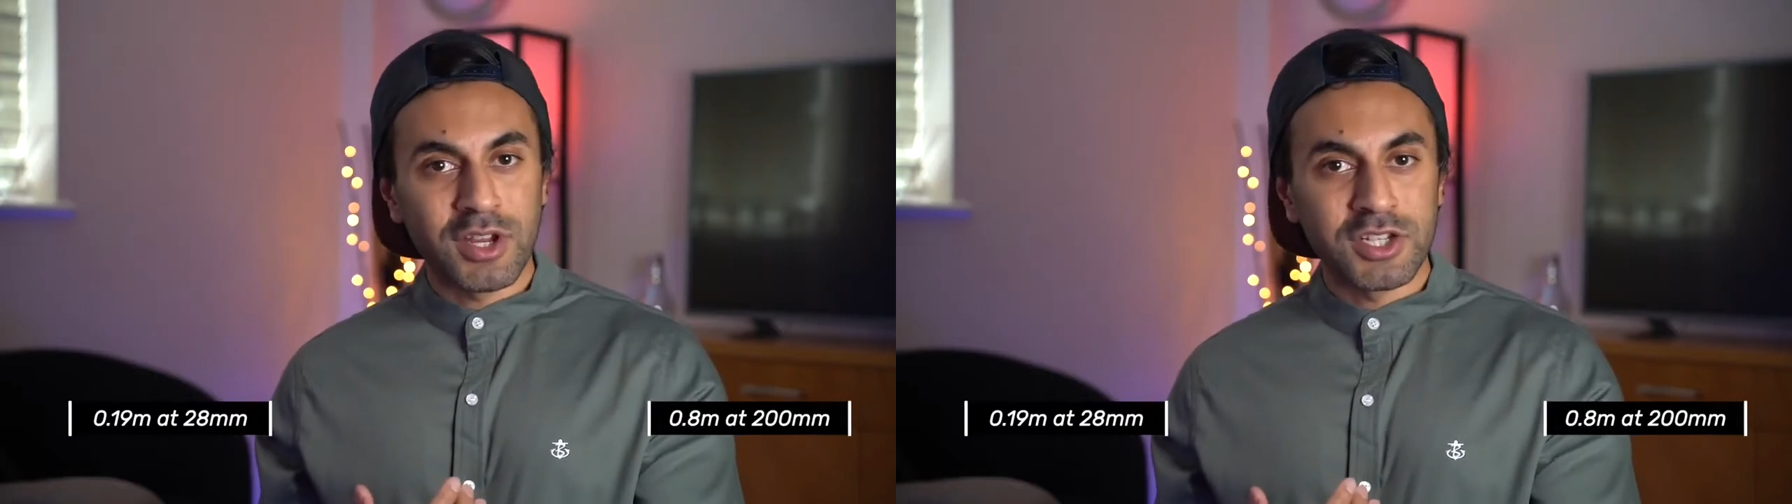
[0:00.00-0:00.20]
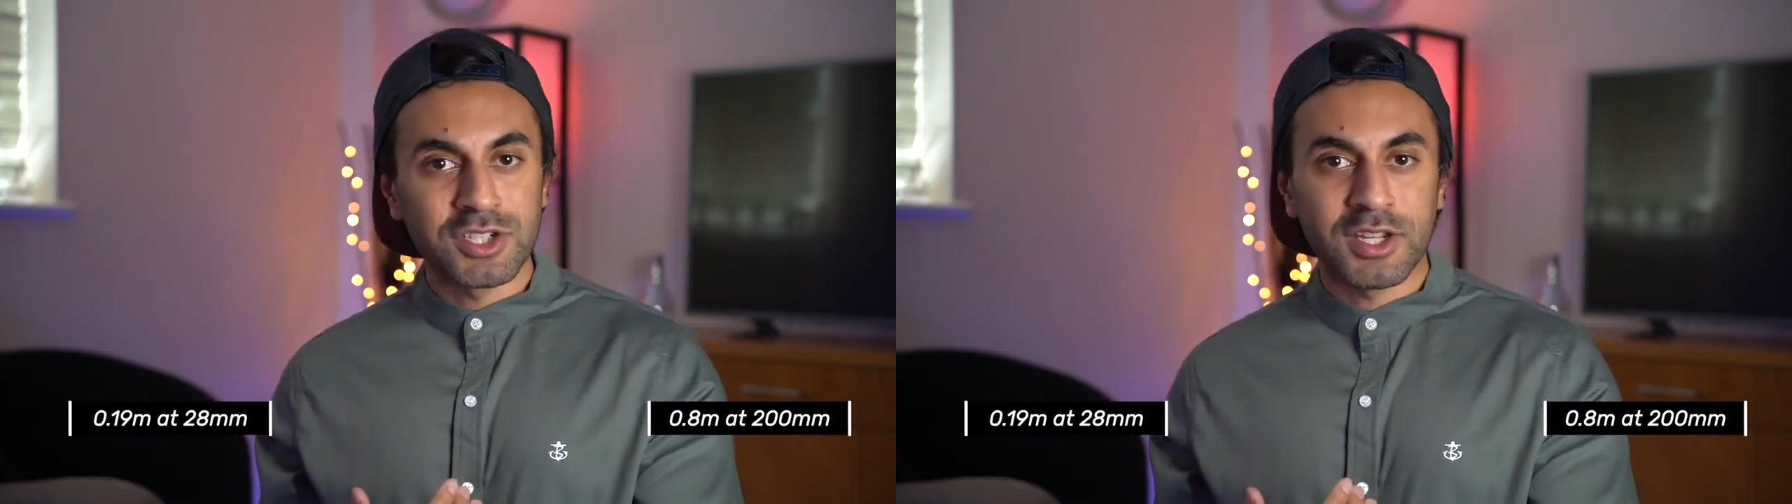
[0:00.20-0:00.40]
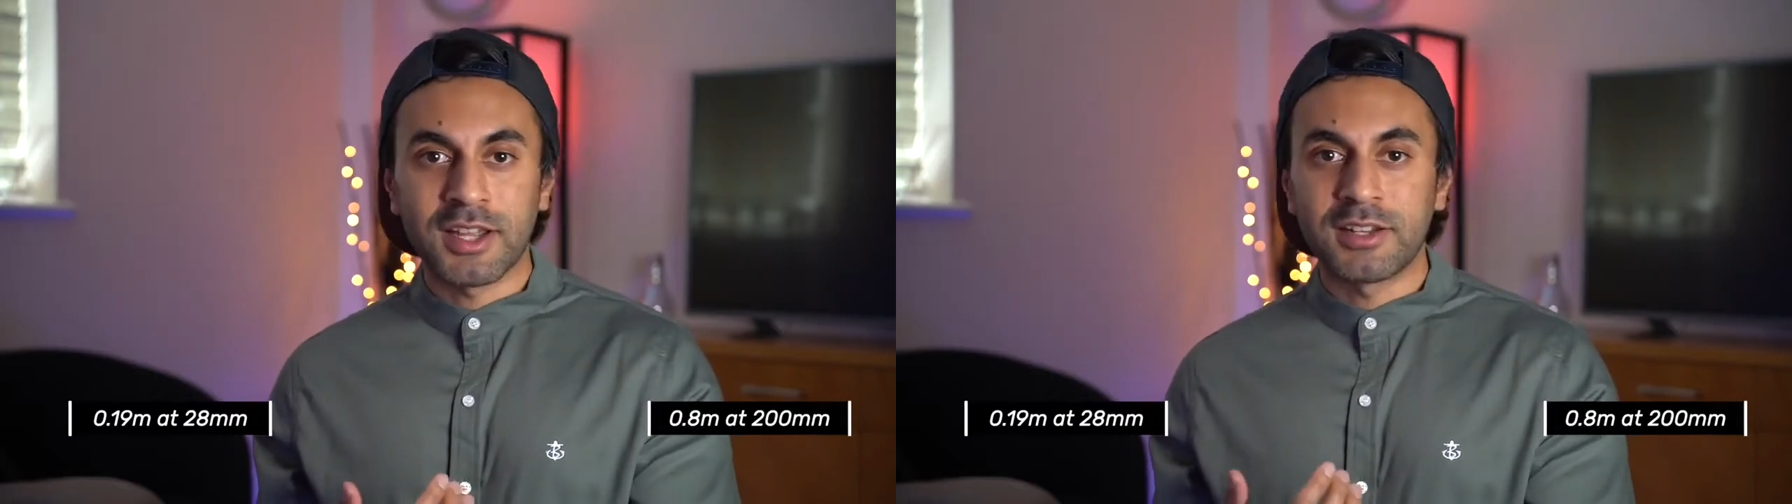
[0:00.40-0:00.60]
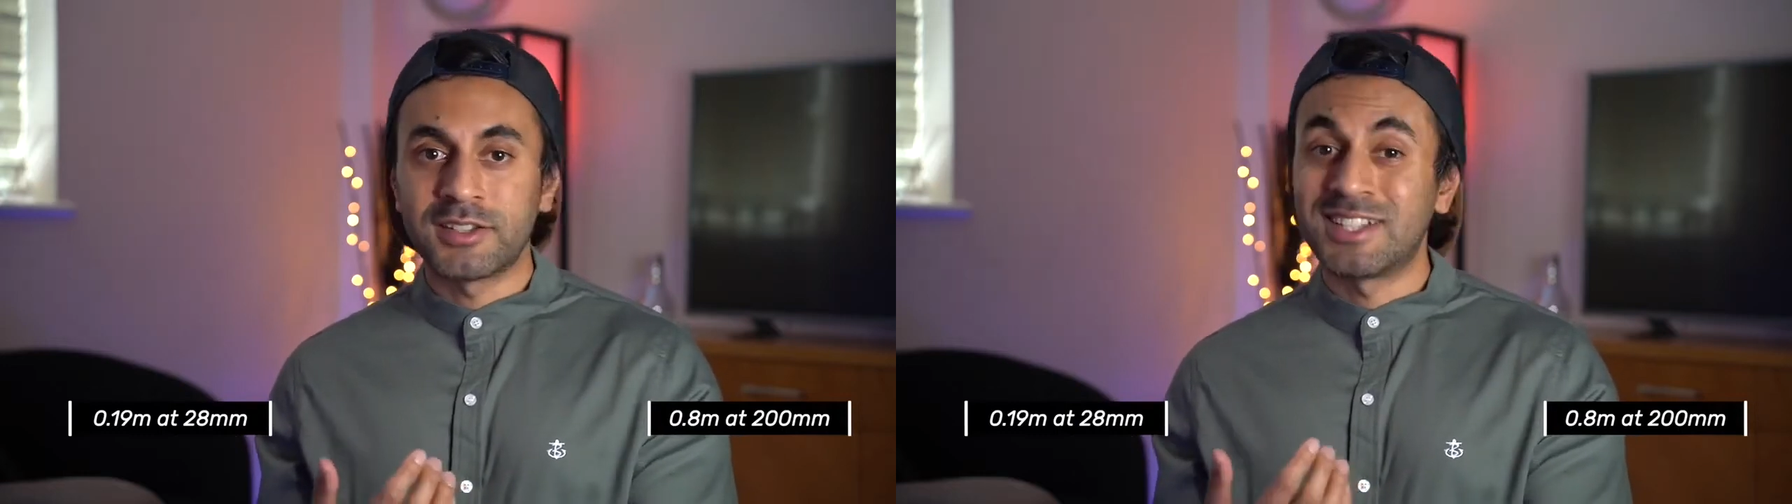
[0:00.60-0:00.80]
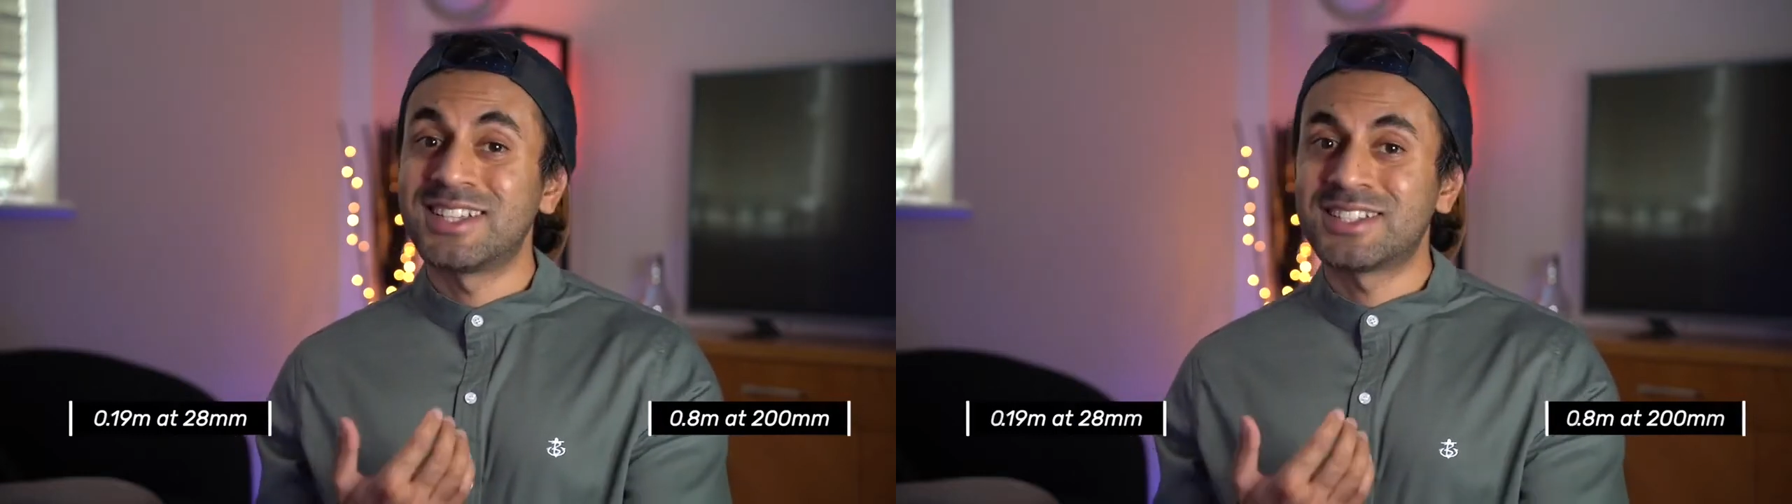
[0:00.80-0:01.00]
range
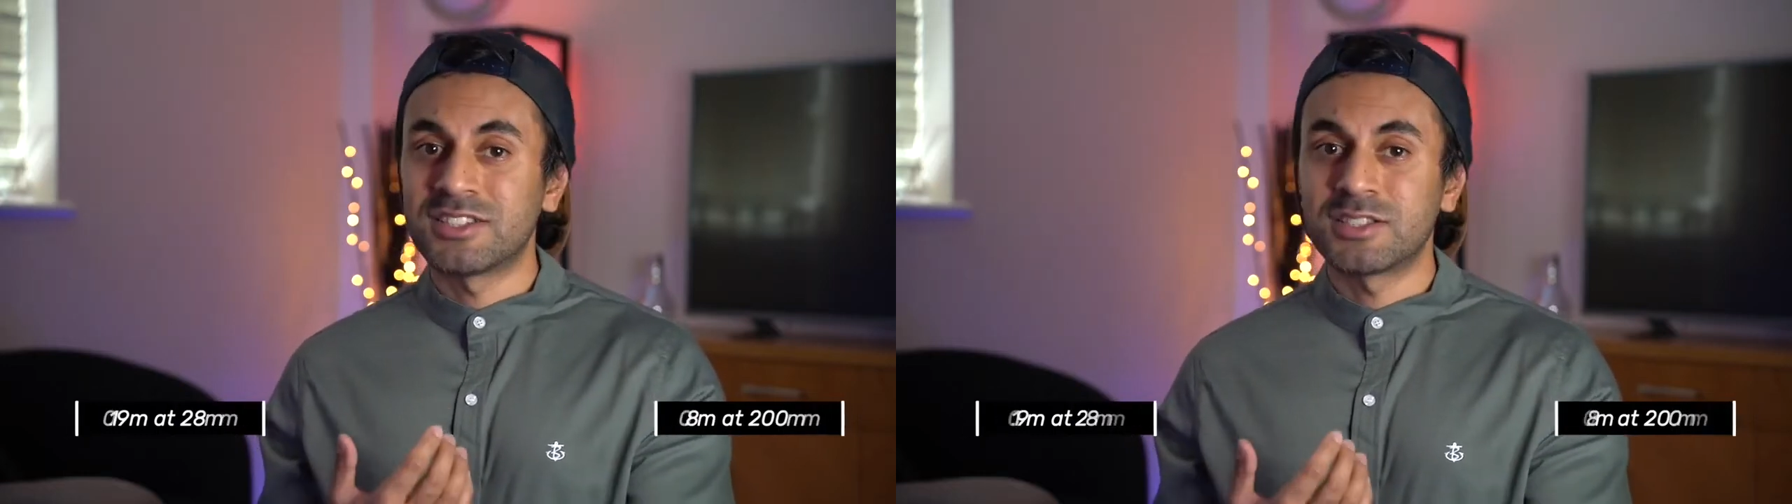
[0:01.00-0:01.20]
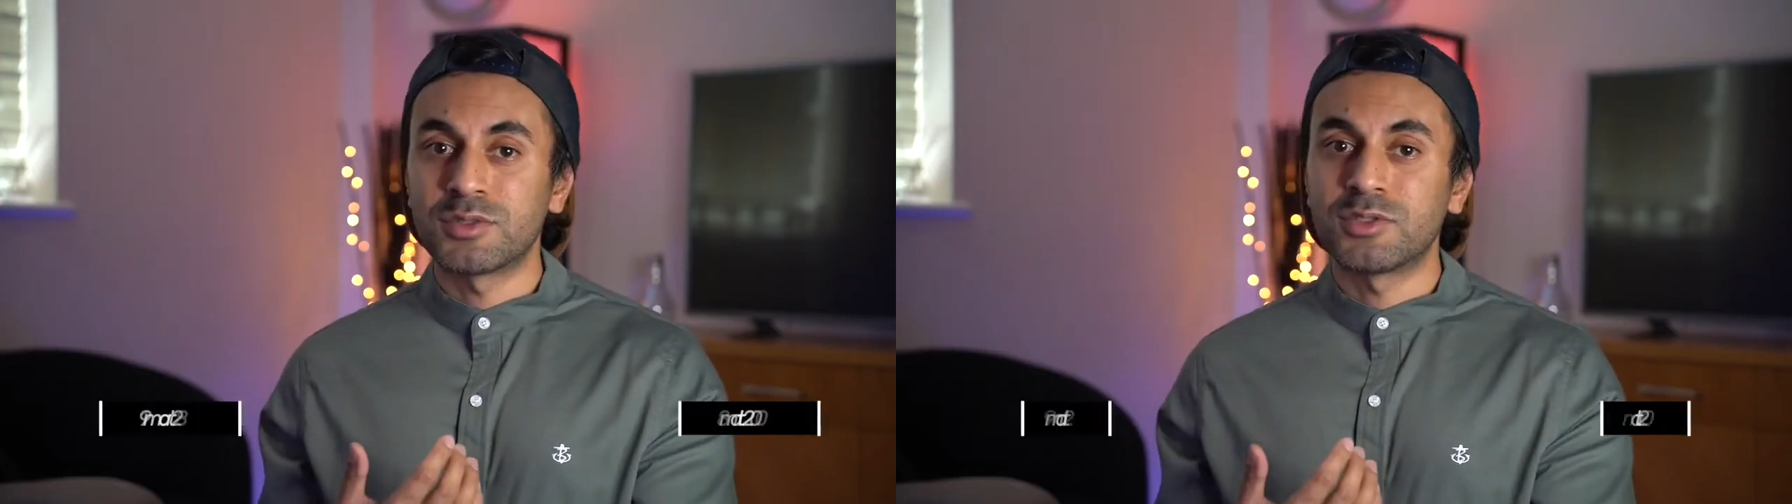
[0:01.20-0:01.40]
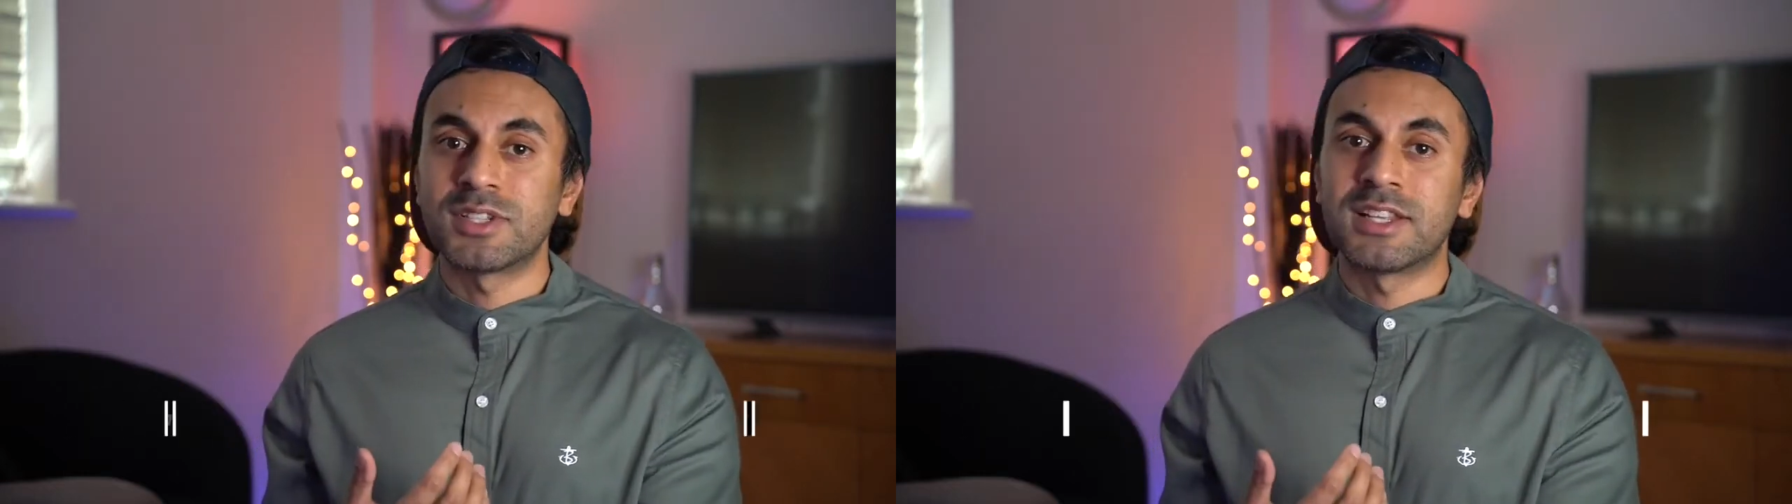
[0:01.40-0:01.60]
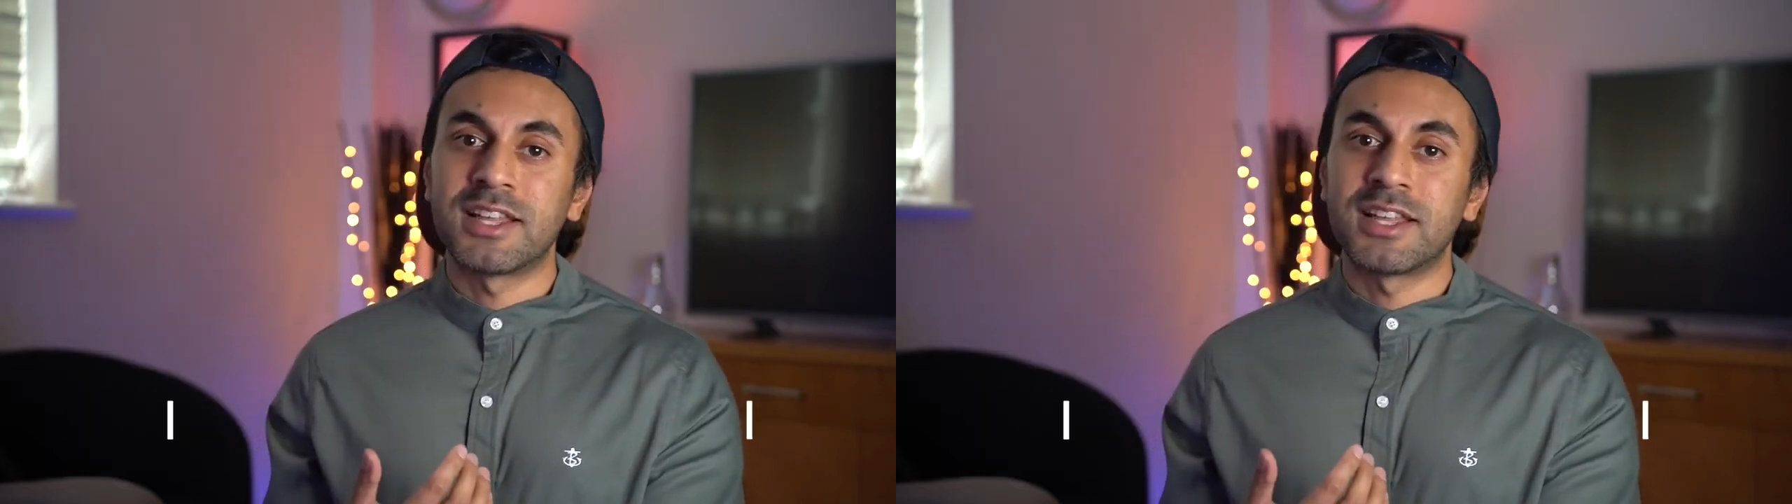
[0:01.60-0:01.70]
and the distance between